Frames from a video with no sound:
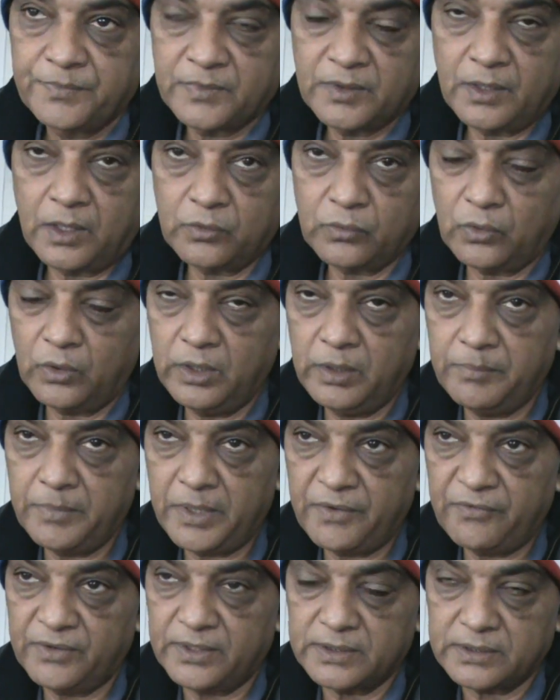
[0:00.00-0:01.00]
Not only
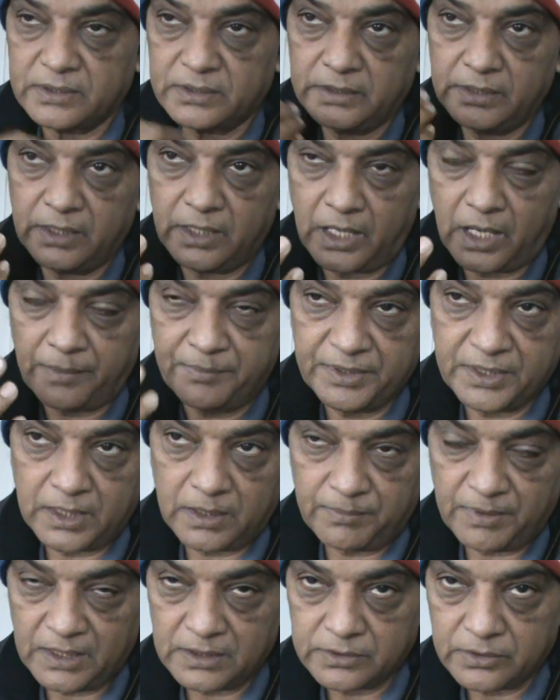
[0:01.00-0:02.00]
my words,
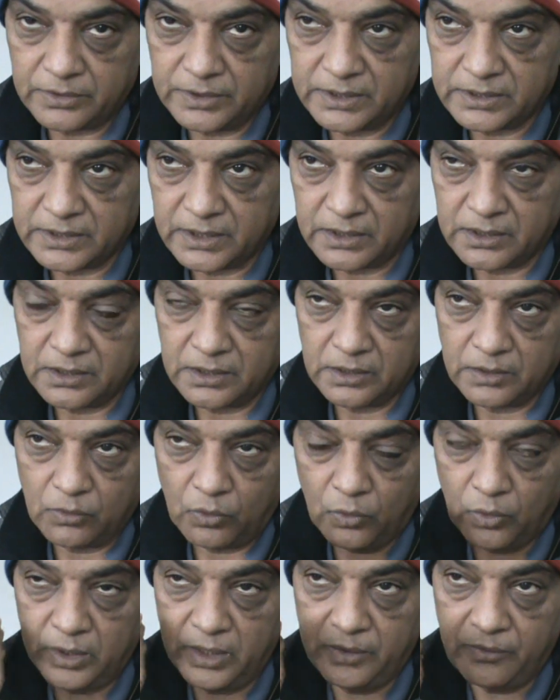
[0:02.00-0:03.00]
Amitabh also, he said,
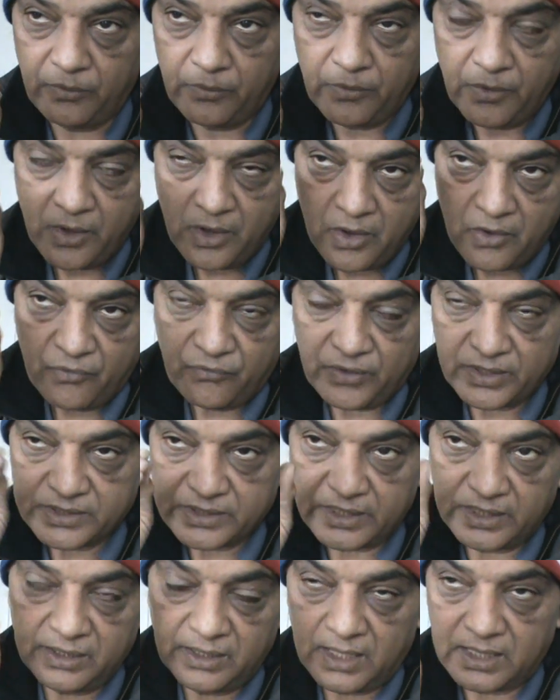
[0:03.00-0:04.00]
only
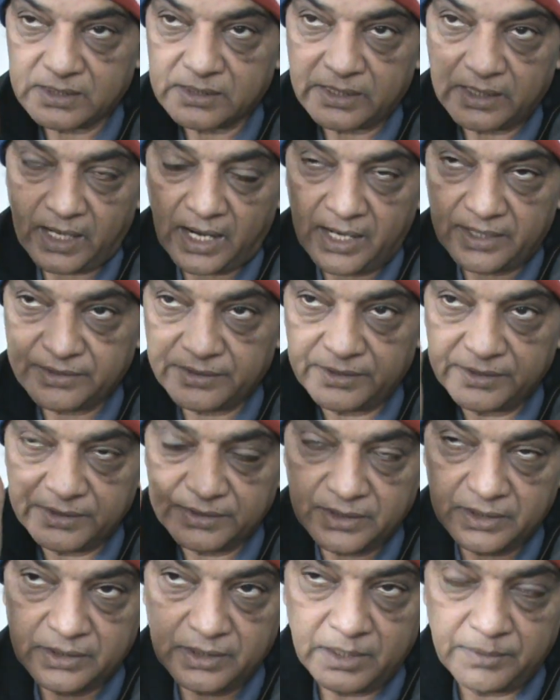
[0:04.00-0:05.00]
first and last actor
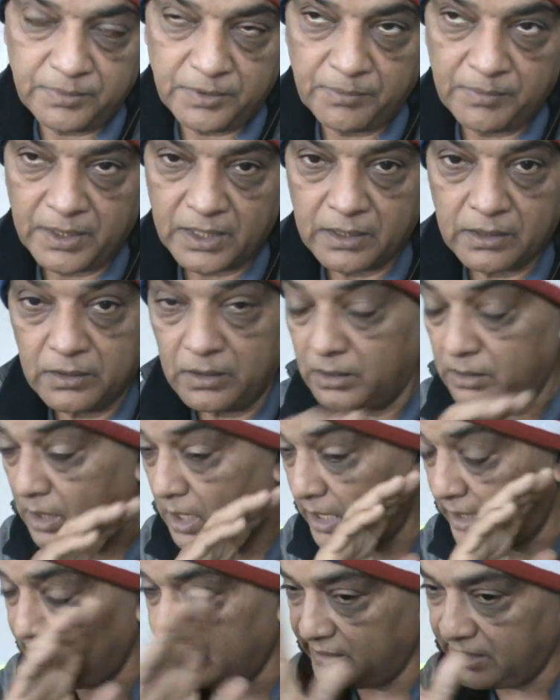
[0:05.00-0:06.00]
is a Dilip Kumar.
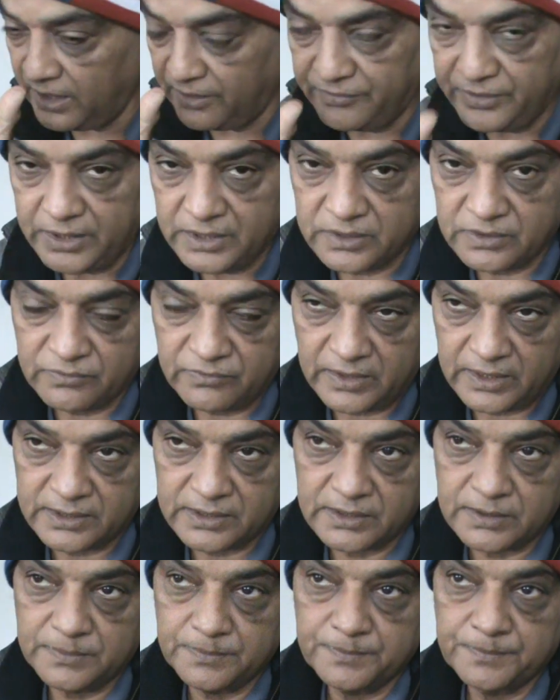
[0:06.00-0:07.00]
I love his words.